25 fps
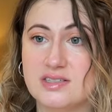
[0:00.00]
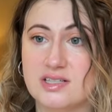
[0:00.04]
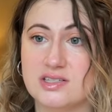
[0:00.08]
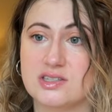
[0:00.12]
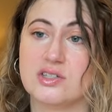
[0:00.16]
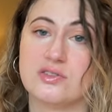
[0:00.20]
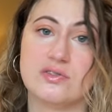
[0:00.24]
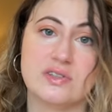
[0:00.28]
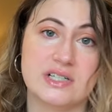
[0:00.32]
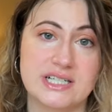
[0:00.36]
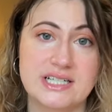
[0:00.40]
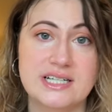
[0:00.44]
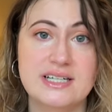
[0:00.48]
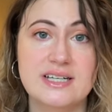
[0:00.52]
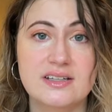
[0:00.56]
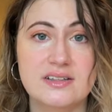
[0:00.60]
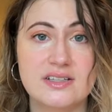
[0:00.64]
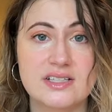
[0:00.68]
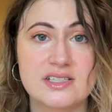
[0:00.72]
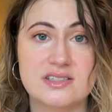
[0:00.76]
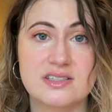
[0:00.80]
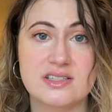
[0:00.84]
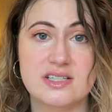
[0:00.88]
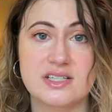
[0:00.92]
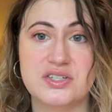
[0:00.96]
that the
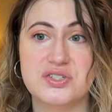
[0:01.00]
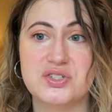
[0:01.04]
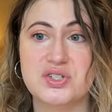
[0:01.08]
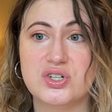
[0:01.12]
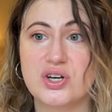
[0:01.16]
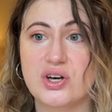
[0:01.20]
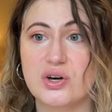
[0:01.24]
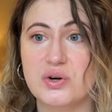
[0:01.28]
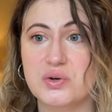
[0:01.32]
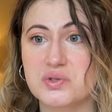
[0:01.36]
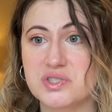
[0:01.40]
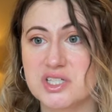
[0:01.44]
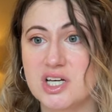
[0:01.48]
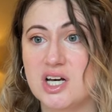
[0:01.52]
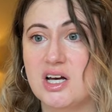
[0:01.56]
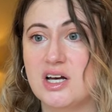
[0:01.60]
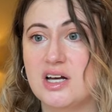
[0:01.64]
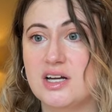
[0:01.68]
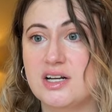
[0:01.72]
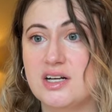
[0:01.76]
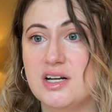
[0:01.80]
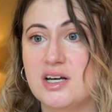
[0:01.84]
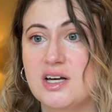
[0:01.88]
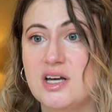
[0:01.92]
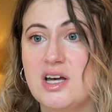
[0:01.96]
ridiculous list goes
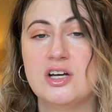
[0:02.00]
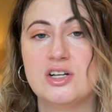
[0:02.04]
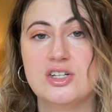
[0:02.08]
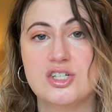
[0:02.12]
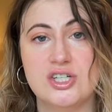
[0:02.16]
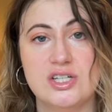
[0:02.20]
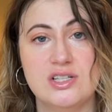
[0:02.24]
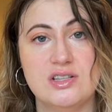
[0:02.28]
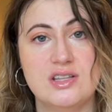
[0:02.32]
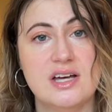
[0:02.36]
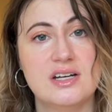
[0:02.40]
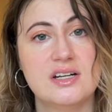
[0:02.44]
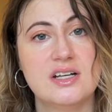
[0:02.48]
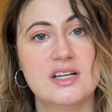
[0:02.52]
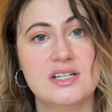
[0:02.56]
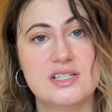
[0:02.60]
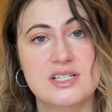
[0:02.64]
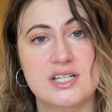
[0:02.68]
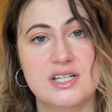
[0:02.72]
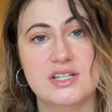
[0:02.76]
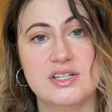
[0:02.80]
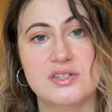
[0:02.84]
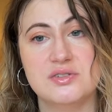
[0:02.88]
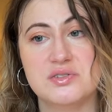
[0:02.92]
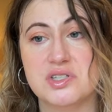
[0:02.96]
on. She then
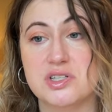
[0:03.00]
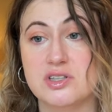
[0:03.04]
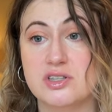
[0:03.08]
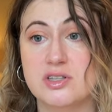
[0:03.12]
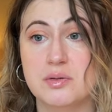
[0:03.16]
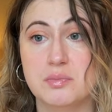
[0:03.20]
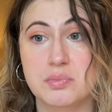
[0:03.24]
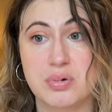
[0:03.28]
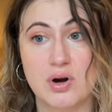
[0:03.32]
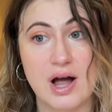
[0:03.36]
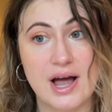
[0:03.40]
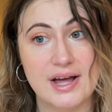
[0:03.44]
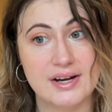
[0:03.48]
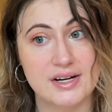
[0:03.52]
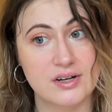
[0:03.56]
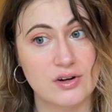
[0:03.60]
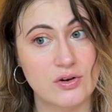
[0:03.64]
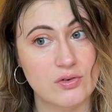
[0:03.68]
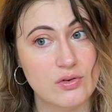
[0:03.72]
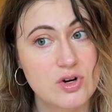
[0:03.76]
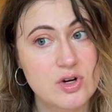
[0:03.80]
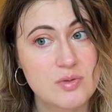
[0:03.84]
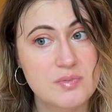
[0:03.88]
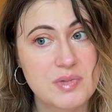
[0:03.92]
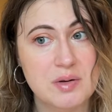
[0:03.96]
continues, the bride and
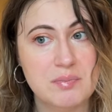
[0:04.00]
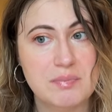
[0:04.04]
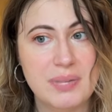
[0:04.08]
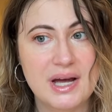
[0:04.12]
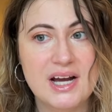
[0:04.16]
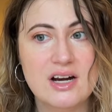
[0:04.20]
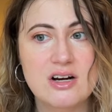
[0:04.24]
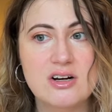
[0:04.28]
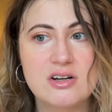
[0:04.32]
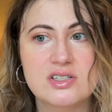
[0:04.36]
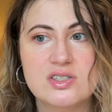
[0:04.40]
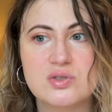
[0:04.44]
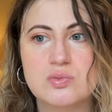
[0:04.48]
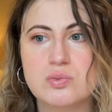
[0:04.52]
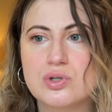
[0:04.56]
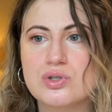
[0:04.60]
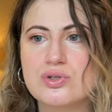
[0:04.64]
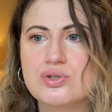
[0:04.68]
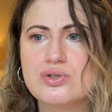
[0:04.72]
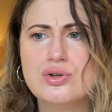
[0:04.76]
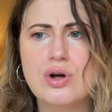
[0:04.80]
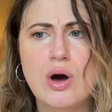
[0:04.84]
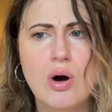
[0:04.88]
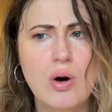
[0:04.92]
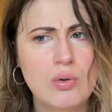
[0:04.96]
groom and parents were
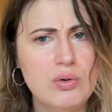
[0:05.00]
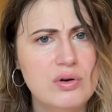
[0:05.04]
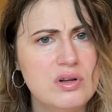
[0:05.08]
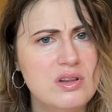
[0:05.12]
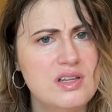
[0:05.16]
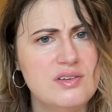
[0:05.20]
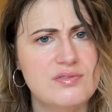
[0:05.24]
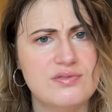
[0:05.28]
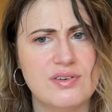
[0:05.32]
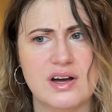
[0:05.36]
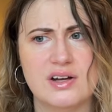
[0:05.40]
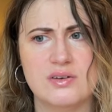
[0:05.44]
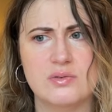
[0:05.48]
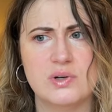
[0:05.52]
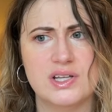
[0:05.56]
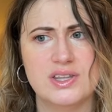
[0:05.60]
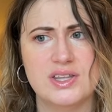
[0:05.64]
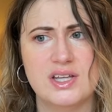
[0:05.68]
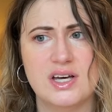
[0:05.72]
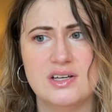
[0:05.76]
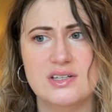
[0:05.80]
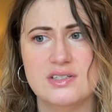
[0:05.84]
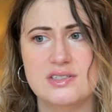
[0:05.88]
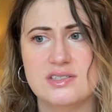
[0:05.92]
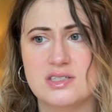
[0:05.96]
totally fine with
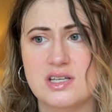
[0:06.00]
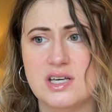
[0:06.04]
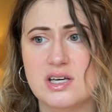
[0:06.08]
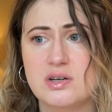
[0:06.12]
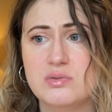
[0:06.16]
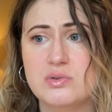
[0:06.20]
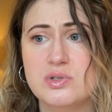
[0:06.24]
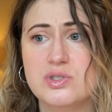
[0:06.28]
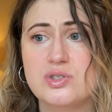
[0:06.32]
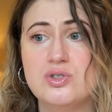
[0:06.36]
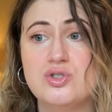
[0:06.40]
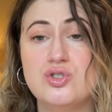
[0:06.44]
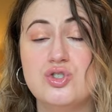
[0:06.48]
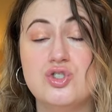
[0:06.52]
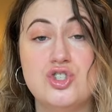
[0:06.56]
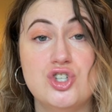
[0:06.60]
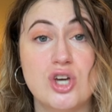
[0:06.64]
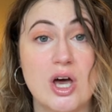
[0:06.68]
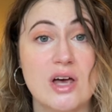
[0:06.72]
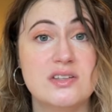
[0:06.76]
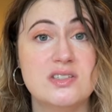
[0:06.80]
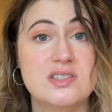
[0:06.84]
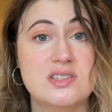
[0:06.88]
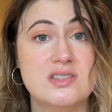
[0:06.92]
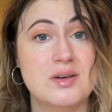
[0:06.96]
us. It was
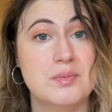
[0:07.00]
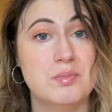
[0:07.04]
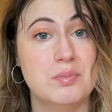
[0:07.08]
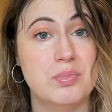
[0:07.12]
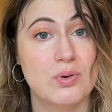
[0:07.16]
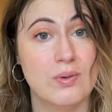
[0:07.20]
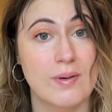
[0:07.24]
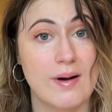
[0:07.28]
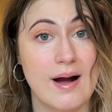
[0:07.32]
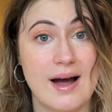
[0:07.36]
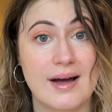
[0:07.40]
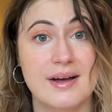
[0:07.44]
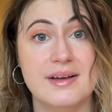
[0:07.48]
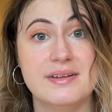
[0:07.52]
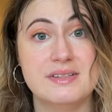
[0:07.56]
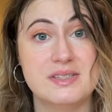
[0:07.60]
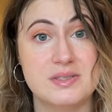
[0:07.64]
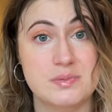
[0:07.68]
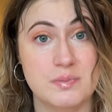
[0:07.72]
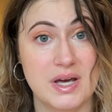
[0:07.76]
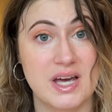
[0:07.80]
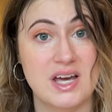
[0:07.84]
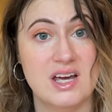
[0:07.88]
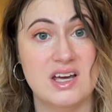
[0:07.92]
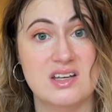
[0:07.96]
just the
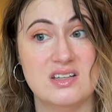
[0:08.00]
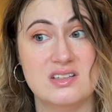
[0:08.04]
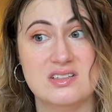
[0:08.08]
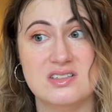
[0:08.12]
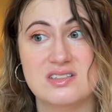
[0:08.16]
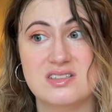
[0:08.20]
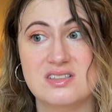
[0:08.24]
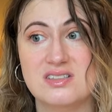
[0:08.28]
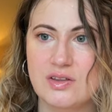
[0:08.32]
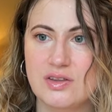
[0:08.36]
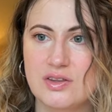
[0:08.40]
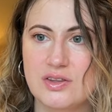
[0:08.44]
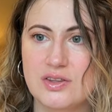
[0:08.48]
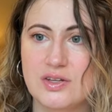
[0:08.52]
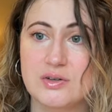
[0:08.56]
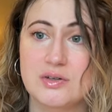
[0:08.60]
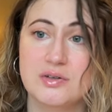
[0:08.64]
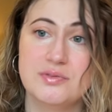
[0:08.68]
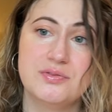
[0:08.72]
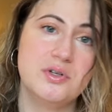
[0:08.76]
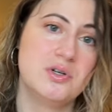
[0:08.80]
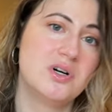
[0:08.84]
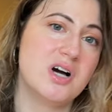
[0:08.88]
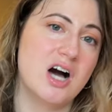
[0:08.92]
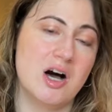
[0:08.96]
bridesmaids. There were a
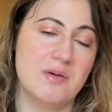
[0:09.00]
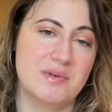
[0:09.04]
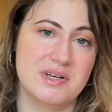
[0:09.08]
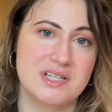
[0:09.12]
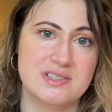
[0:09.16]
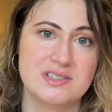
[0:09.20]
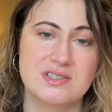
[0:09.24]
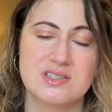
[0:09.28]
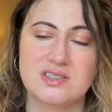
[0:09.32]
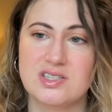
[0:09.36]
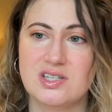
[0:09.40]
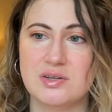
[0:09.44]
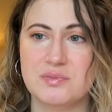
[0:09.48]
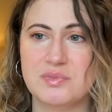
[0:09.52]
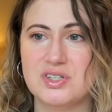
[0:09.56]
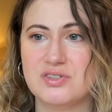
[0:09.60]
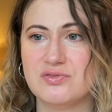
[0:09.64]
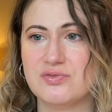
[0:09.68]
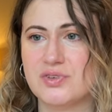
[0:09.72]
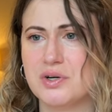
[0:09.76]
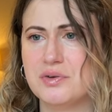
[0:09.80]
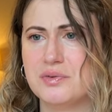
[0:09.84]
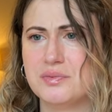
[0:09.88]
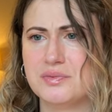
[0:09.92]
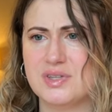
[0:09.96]
few comments. Someone
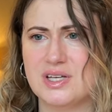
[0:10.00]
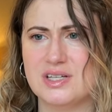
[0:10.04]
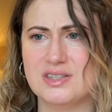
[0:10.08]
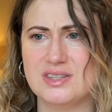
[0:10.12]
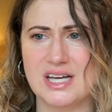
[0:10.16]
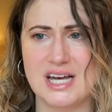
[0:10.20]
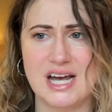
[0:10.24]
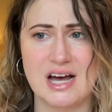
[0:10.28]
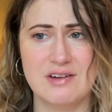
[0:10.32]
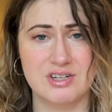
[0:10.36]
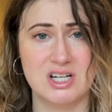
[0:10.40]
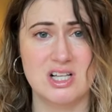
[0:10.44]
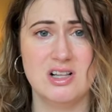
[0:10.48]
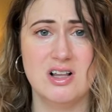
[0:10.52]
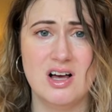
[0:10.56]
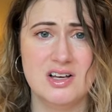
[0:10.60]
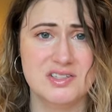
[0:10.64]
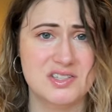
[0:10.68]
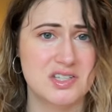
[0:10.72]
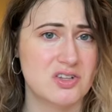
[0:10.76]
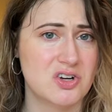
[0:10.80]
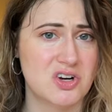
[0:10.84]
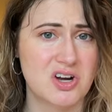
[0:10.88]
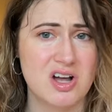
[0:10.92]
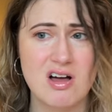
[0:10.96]
wrote that they have a clause
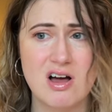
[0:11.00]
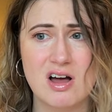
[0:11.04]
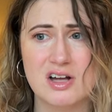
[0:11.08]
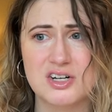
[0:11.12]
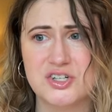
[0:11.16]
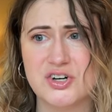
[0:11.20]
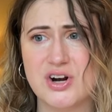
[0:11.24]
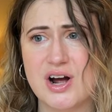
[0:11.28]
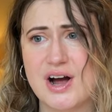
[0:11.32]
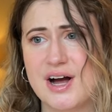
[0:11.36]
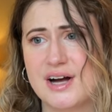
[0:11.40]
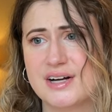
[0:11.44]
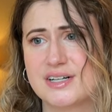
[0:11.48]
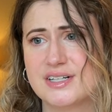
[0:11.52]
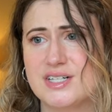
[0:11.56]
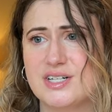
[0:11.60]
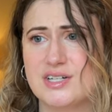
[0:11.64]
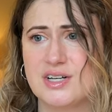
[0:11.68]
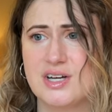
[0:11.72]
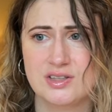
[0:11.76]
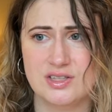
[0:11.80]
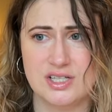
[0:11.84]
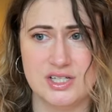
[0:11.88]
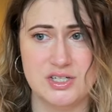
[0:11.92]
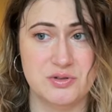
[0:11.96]
in their
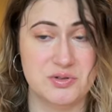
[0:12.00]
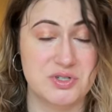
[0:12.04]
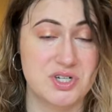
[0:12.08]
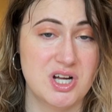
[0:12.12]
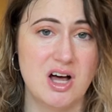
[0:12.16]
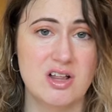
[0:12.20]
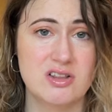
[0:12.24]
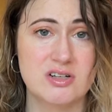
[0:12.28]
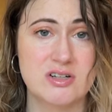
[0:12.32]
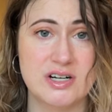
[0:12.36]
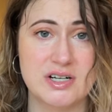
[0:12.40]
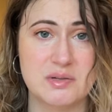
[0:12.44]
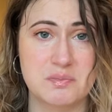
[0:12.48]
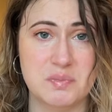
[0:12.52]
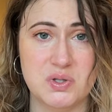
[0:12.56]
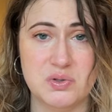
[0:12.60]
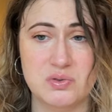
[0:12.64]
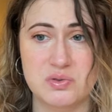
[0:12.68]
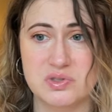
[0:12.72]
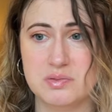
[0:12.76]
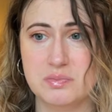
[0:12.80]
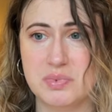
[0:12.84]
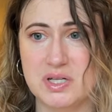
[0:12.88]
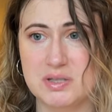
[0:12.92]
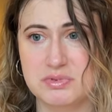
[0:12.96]
contract. They don't tolerate
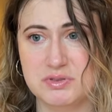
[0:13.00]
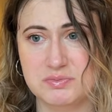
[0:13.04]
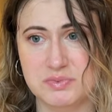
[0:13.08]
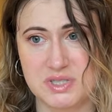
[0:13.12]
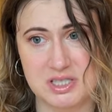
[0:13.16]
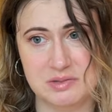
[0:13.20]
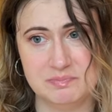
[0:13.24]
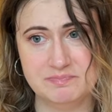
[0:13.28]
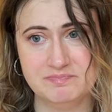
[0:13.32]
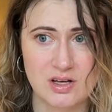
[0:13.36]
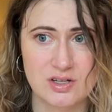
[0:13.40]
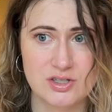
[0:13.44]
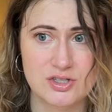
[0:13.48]
abuse, blah, blah, blah.